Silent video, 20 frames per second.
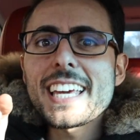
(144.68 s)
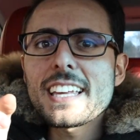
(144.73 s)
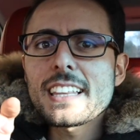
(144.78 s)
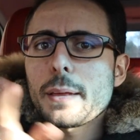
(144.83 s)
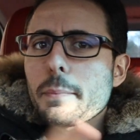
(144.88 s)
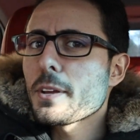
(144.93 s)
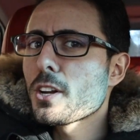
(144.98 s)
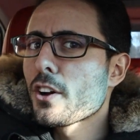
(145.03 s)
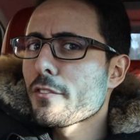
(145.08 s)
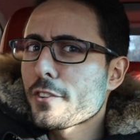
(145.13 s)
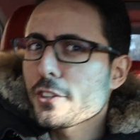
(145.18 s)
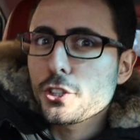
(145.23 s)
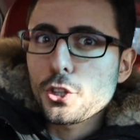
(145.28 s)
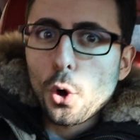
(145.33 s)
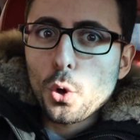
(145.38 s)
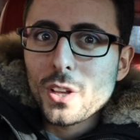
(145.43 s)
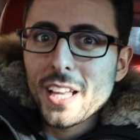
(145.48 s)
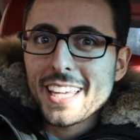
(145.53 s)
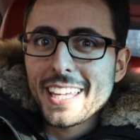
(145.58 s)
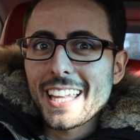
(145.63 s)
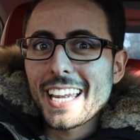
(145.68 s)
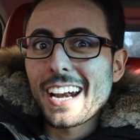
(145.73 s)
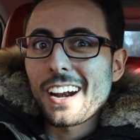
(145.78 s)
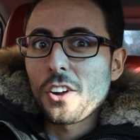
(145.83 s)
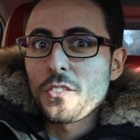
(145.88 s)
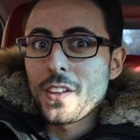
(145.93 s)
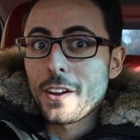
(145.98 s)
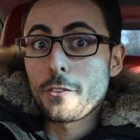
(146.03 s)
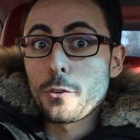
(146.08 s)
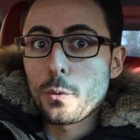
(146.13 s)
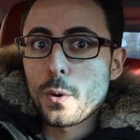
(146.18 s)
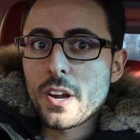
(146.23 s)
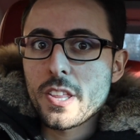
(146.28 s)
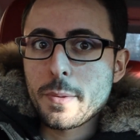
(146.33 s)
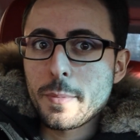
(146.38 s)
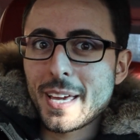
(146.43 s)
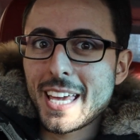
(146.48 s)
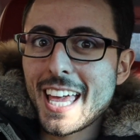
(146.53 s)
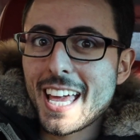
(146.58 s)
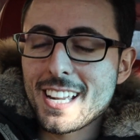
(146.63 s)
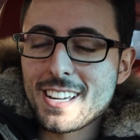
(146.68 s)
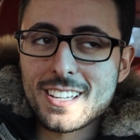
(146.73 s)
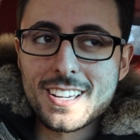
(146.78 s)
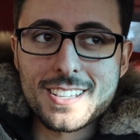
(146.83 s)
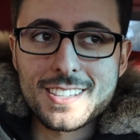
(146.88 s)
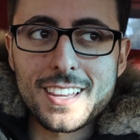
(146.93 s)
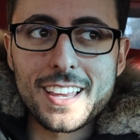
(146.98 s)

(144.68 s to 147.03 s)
it. Let me know if you don't like it, and I'll never wear them again because,